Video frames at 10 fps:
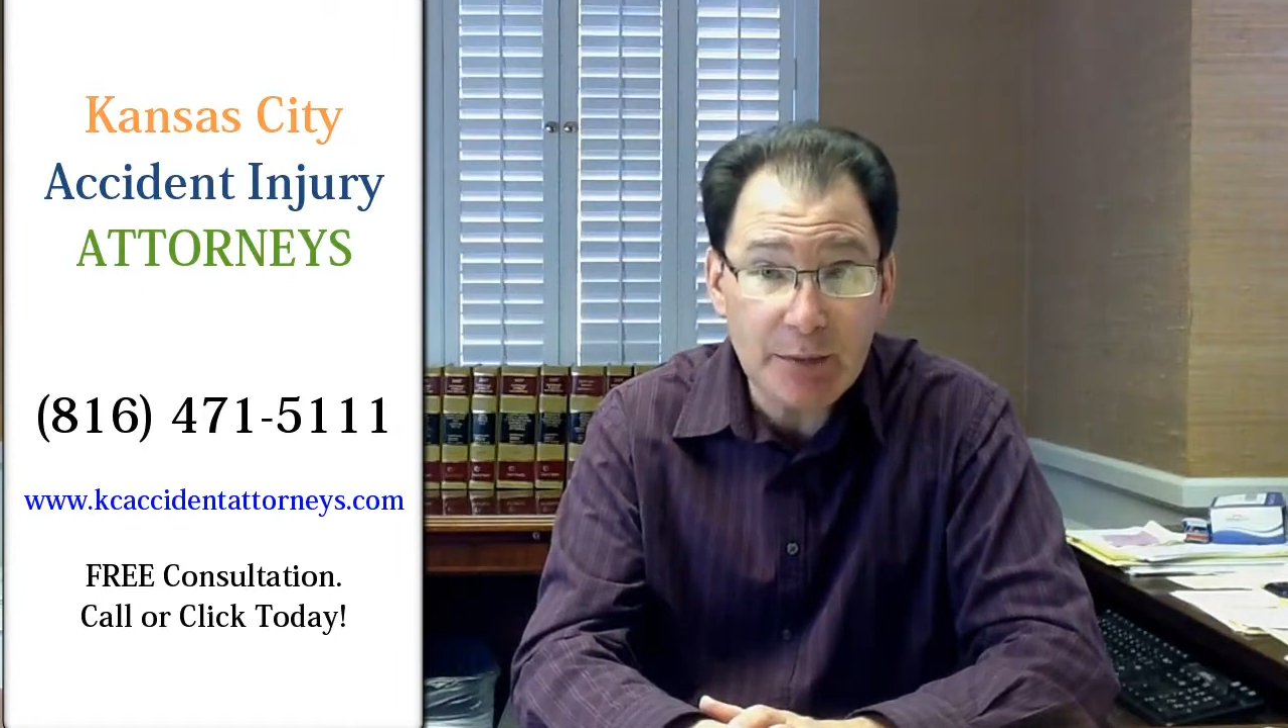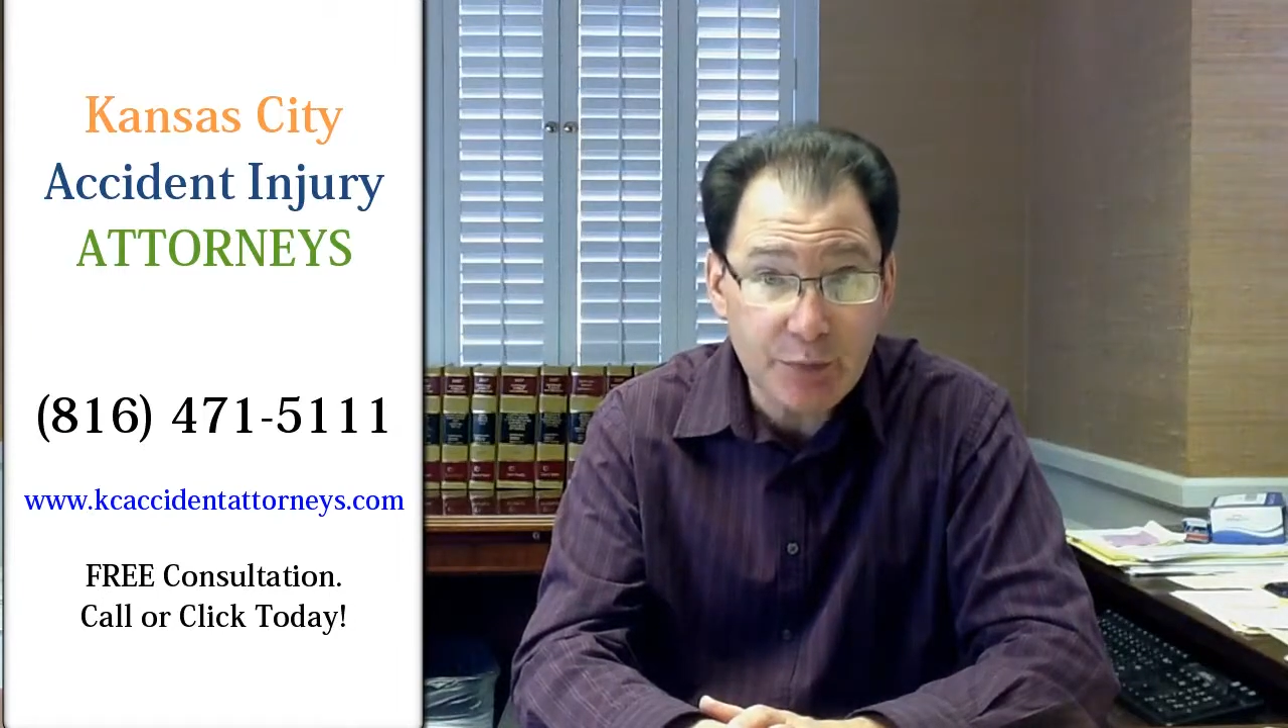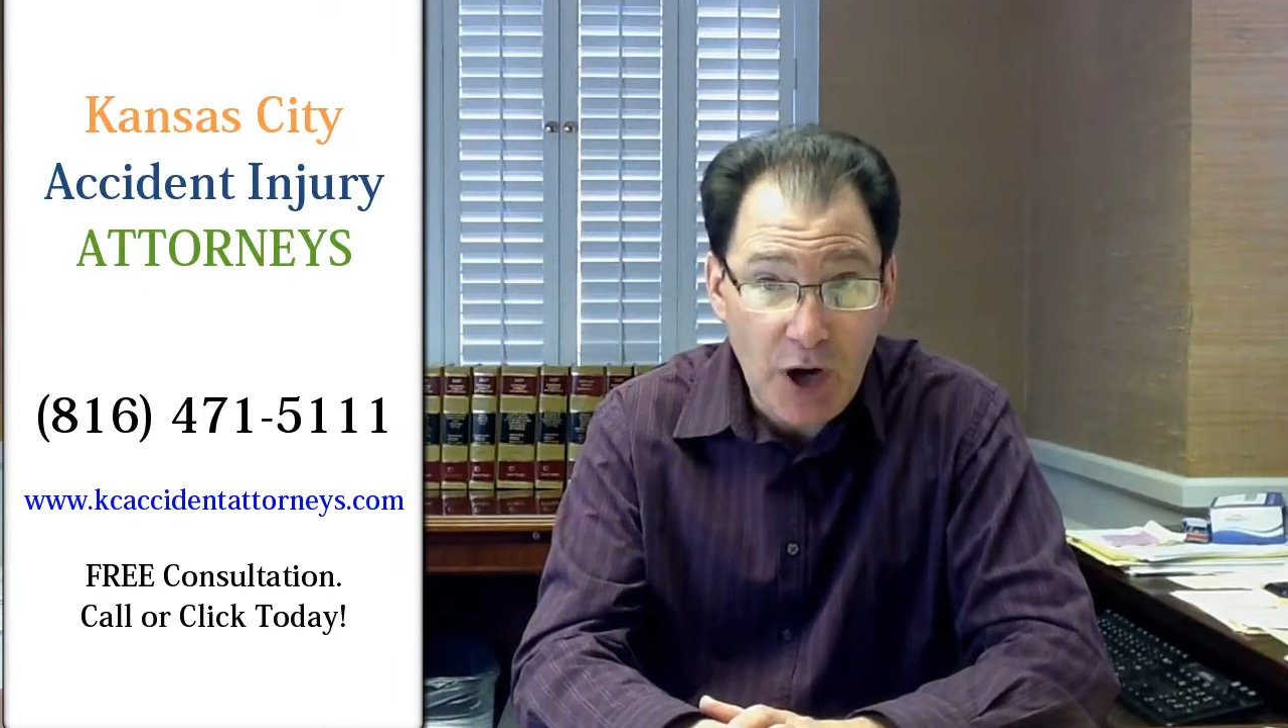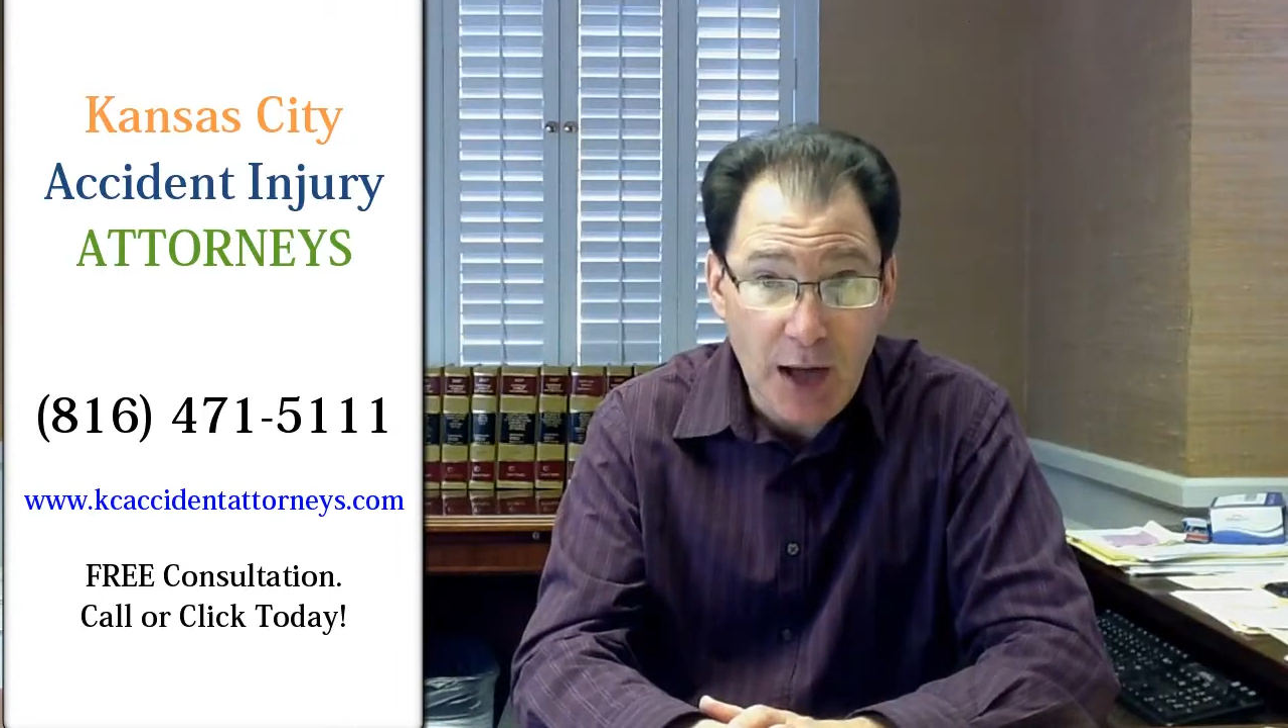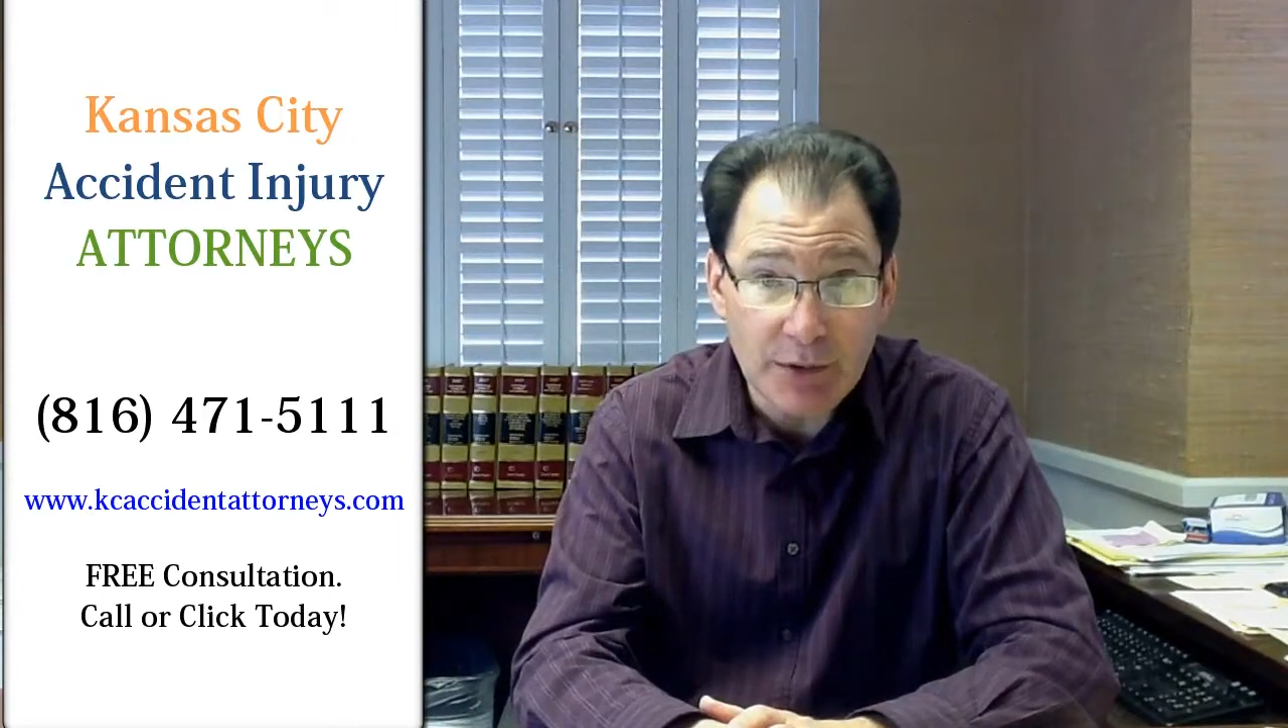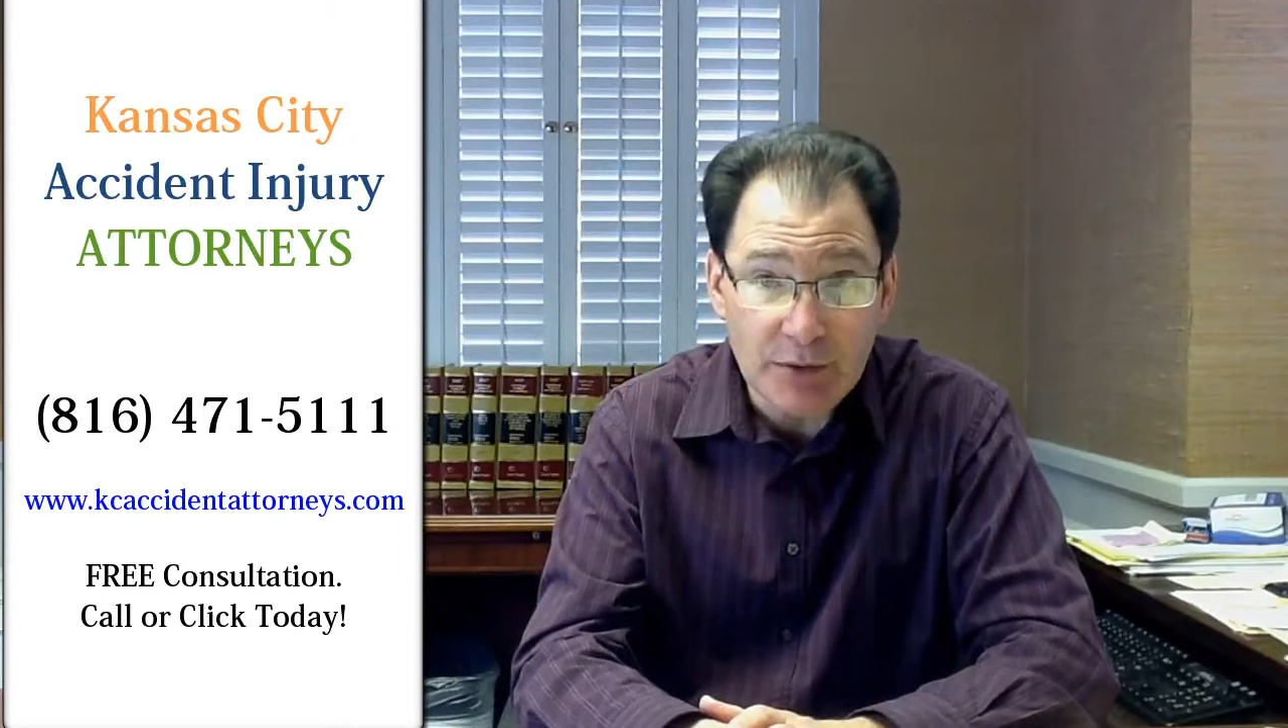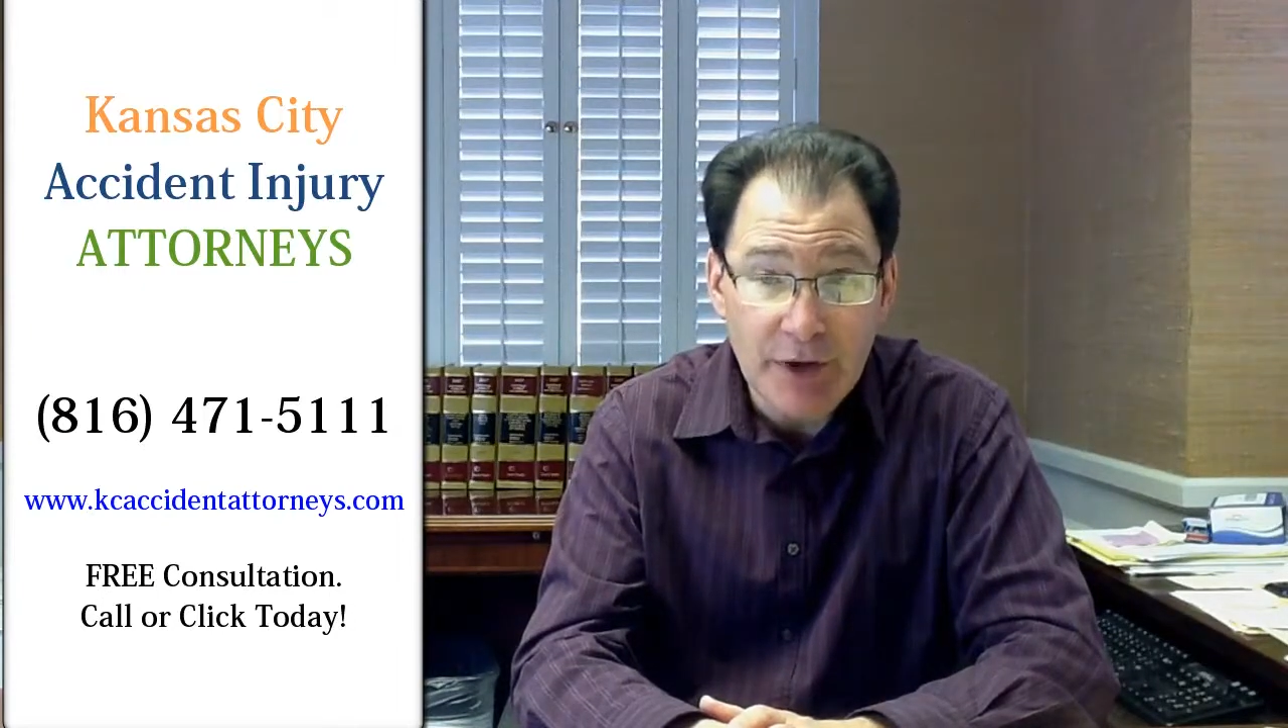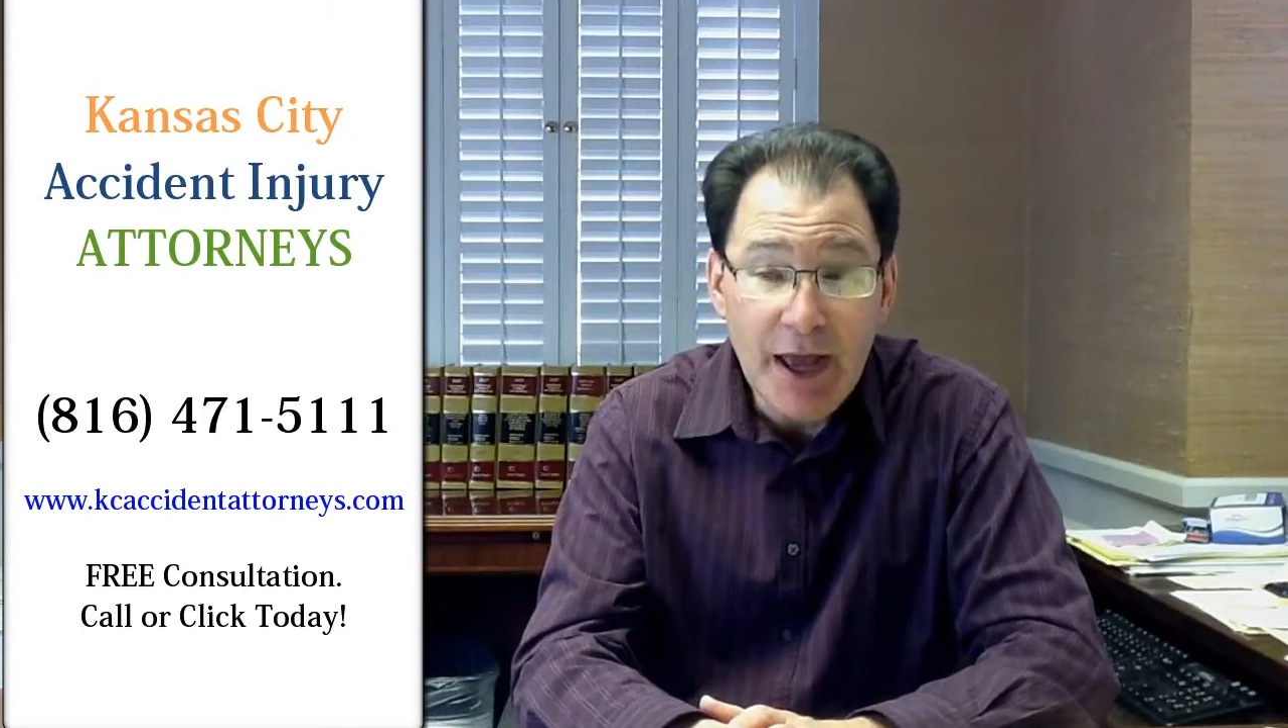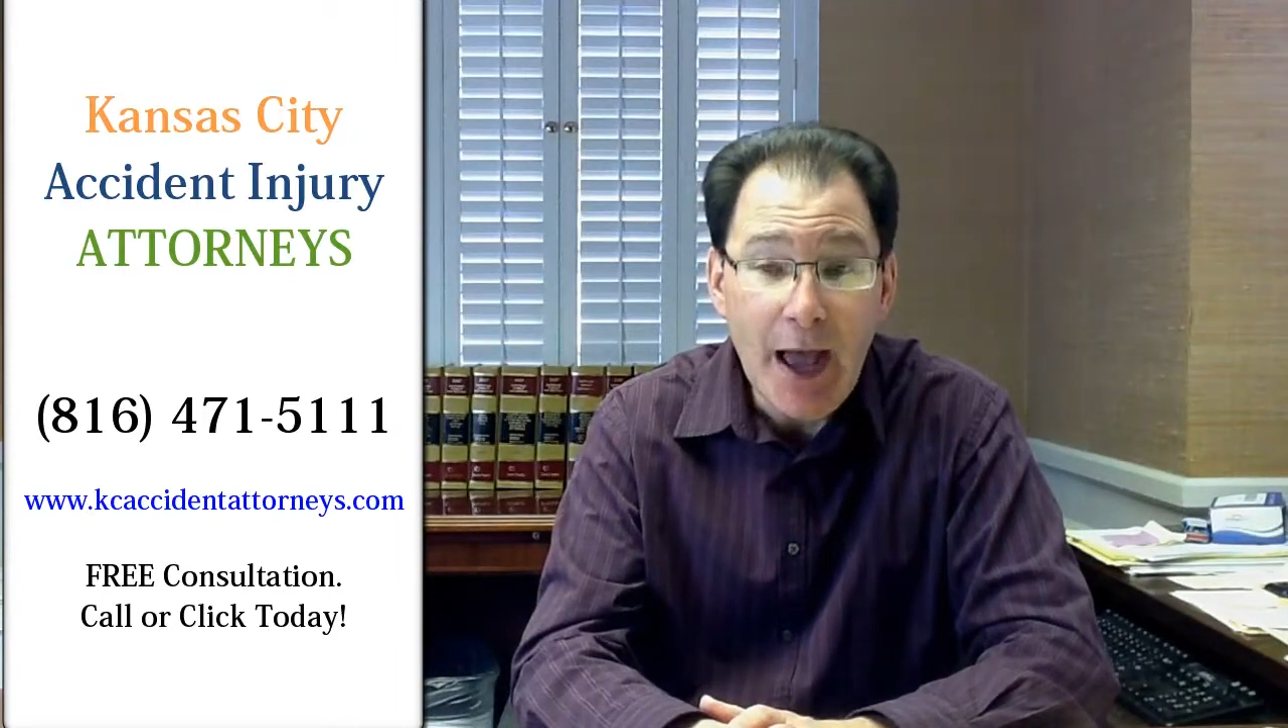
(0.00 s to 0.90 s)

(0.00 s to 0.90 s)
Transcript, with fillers: a problem